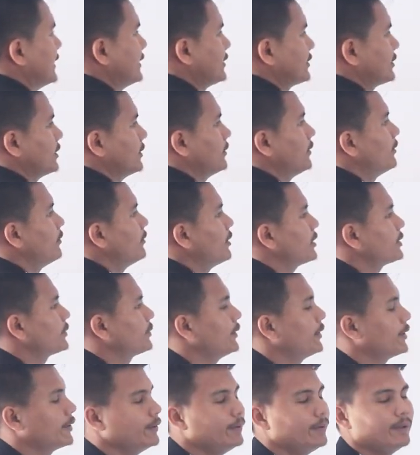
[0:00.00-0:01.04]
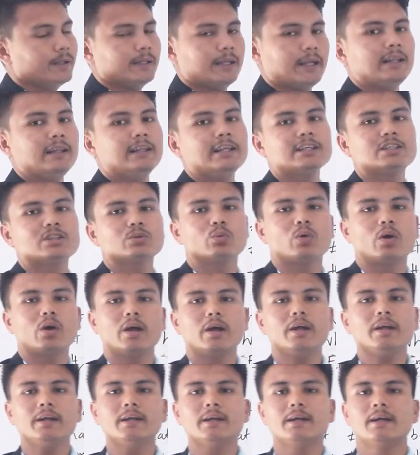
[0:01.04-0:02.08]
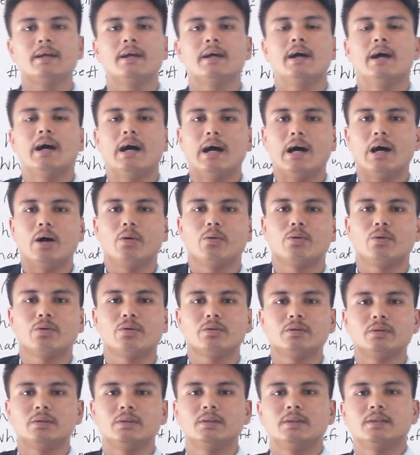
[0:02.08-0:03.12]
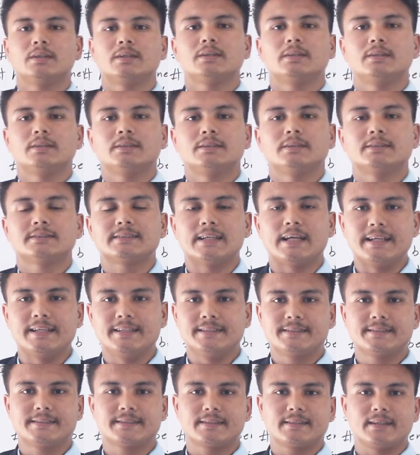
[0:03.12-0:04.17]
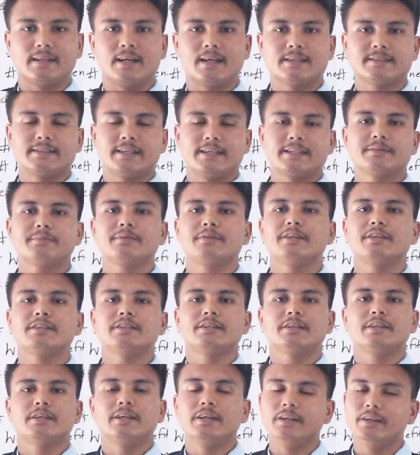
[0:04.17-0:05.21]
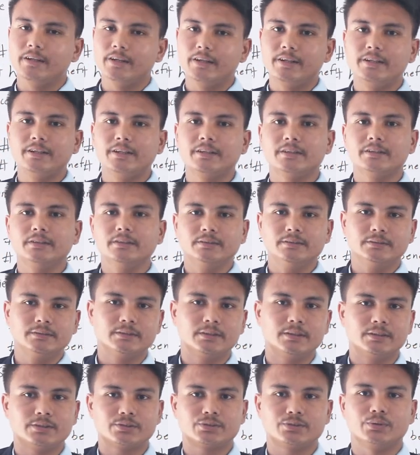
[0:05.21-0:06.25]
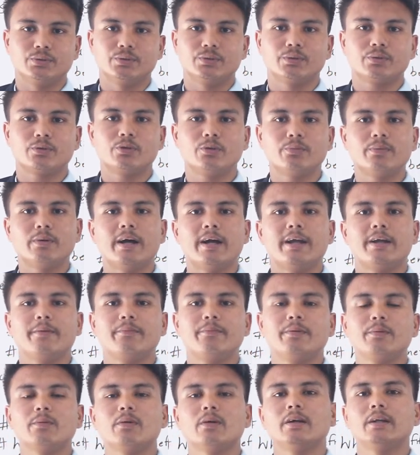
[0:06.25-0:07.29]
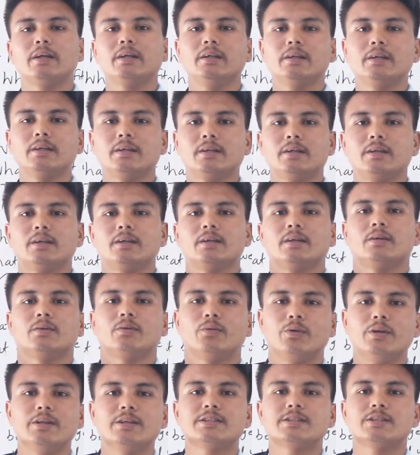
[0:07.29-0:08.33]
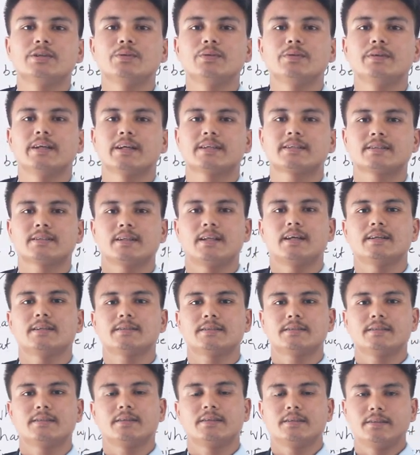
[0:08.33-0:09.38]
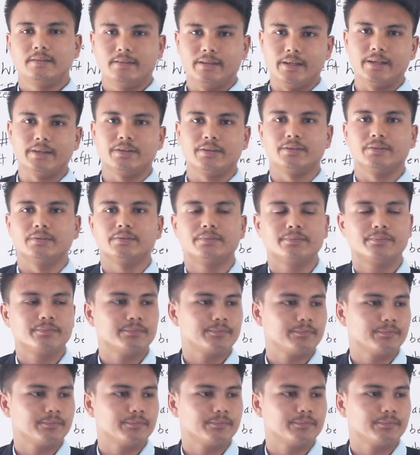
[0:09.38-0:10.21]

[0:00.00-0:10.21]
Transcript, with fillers: are the some homeworks for you. In this way, our science class has been ended here. So goodbye everybody. We'll see you in next class. Thank you.